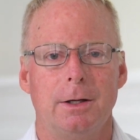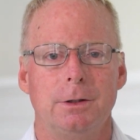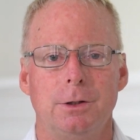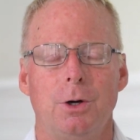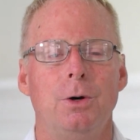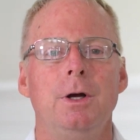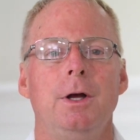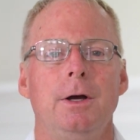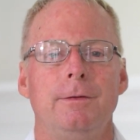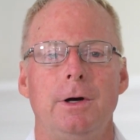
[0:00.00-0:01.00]
So,
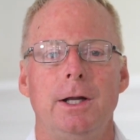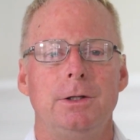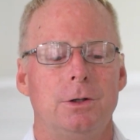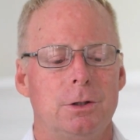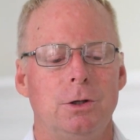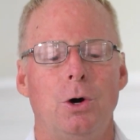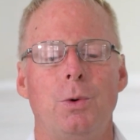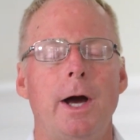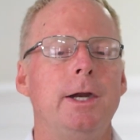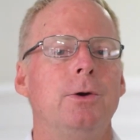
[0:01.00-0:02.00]
friends, there's no
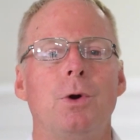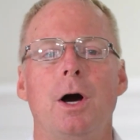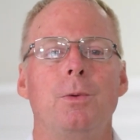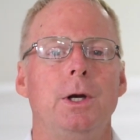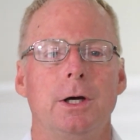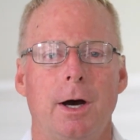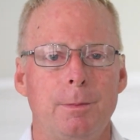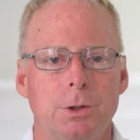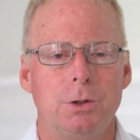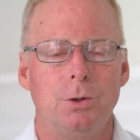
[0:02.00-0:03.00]
right and wrong when it
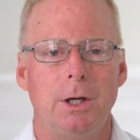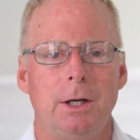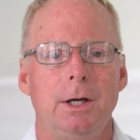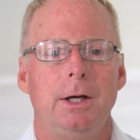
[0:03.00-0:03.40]
comes to it.